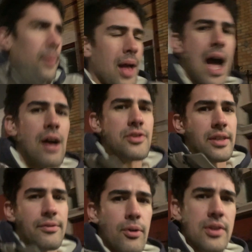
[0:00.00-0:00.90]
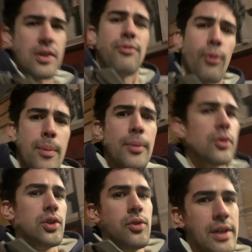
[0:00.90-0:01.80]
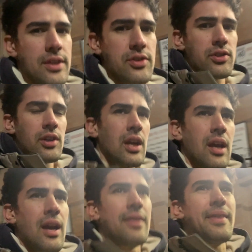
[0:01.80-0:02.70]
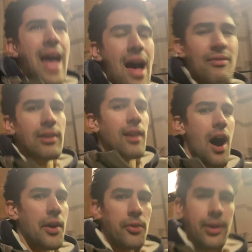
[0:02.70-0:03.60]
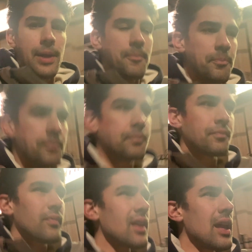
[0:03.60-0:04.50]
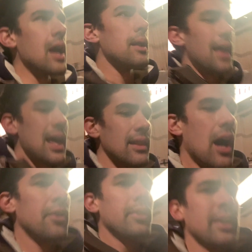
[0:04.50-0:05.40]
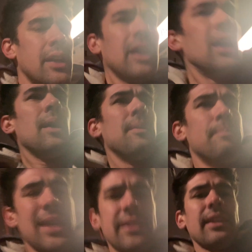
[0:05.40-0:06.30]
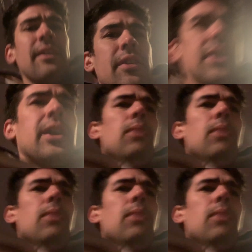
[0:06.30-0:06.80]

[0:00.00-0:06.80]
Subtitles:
housing, for these affordable units, they have a lottery. And that lottery, basically there's like a